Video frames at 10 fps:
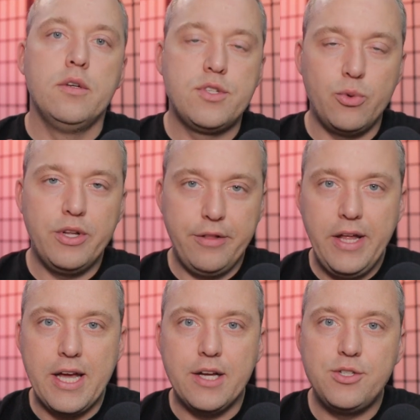So with
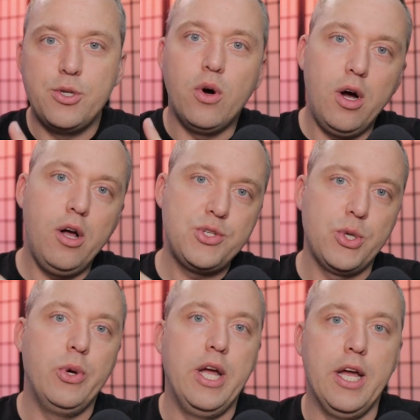that, you
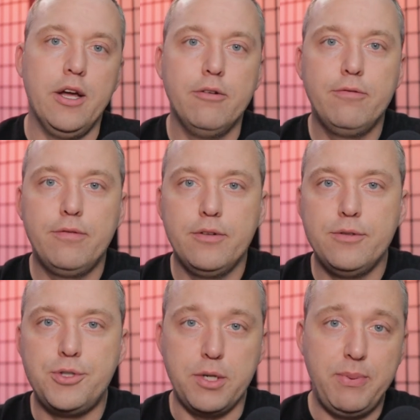also have
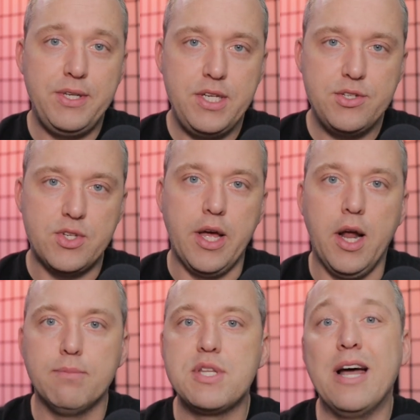GPT
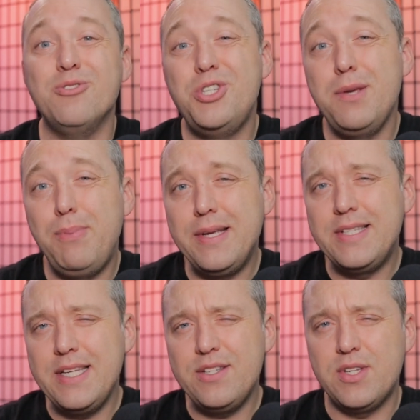setups. Now,
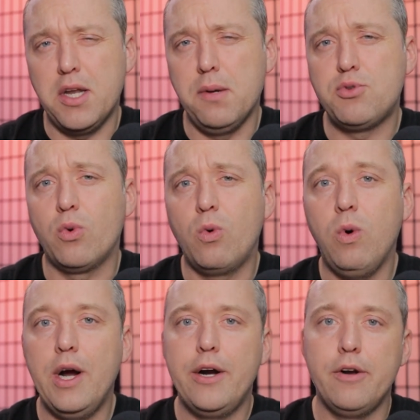GPT setups
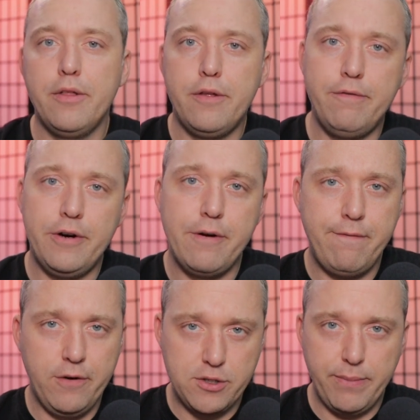require the very
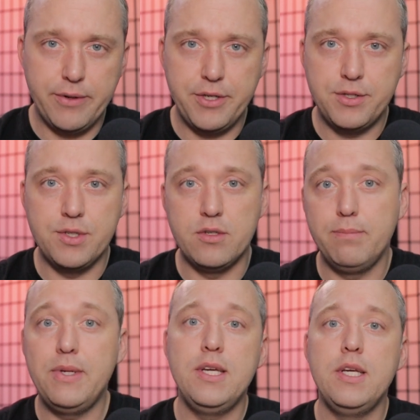first partition to
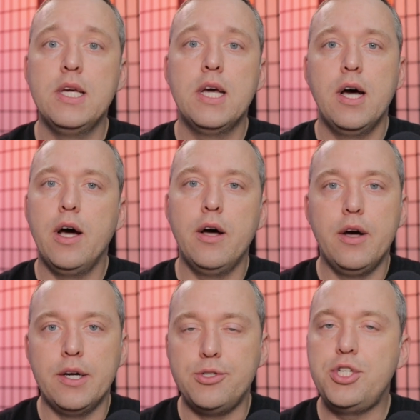be a,
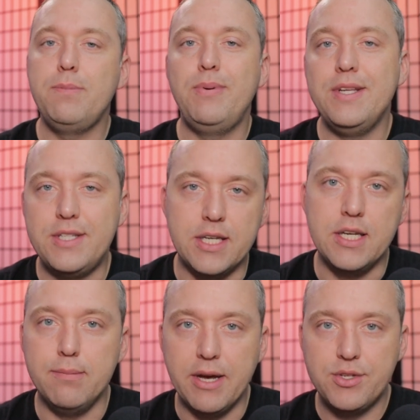a
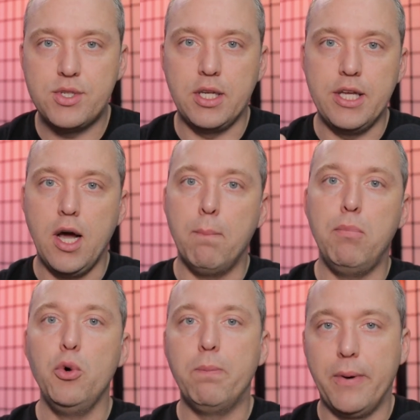GPT, basically a
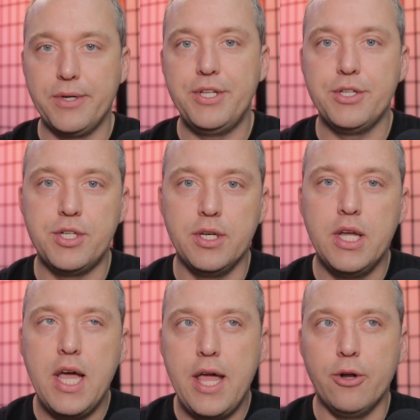boot partition.
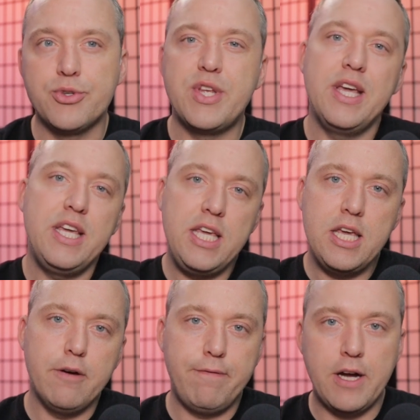It'll say
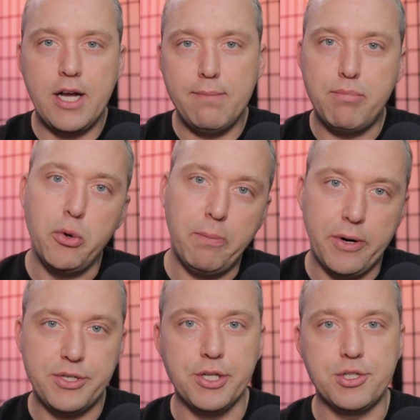EFI boot
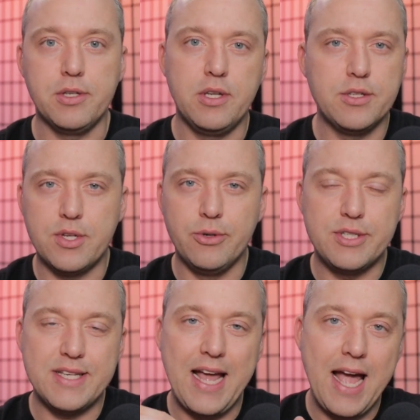partition. So
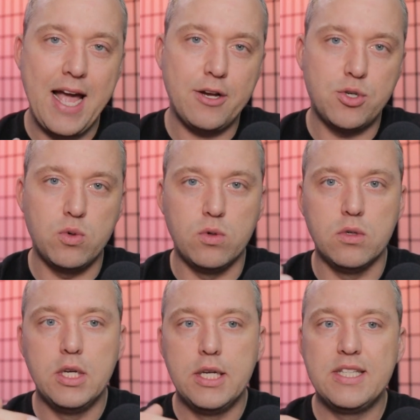it's
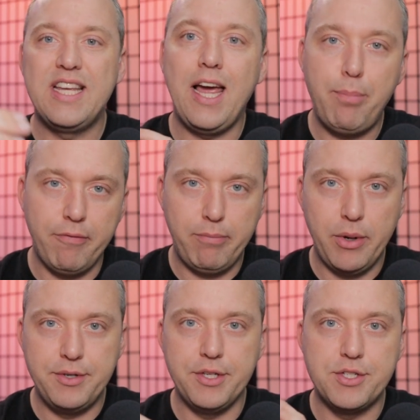actual type of
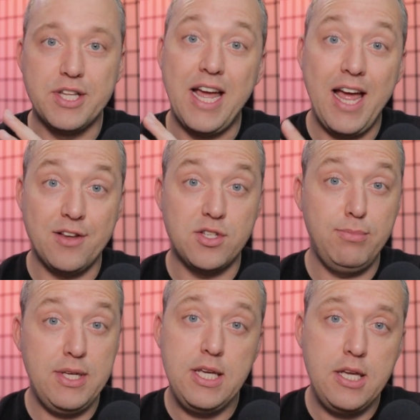partition that has to
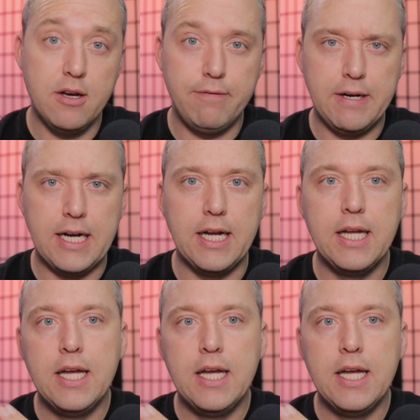be EFI.